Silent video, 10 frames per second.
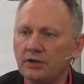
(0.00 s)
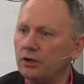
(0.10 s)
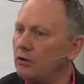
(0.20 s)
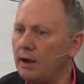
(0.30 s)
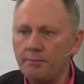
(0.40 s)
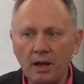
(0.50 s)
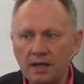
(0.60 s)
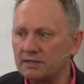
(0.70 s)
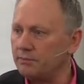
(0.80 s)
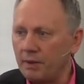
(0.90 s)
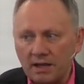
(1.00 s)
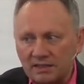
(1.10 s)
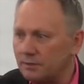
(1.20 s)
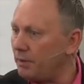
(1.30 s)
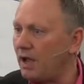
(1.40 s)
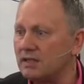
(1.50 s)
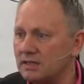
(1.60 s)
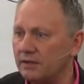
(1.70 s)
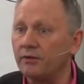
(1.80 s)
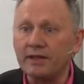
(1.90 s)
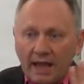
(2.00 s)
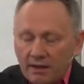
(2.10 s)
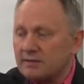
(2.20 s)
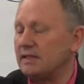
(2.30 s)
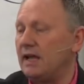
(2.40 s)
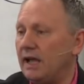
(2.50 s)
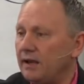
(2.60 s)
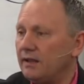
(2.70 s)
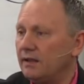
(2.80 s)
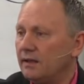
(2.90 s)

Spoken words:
you know, I'm positive, positive, positive on the outside.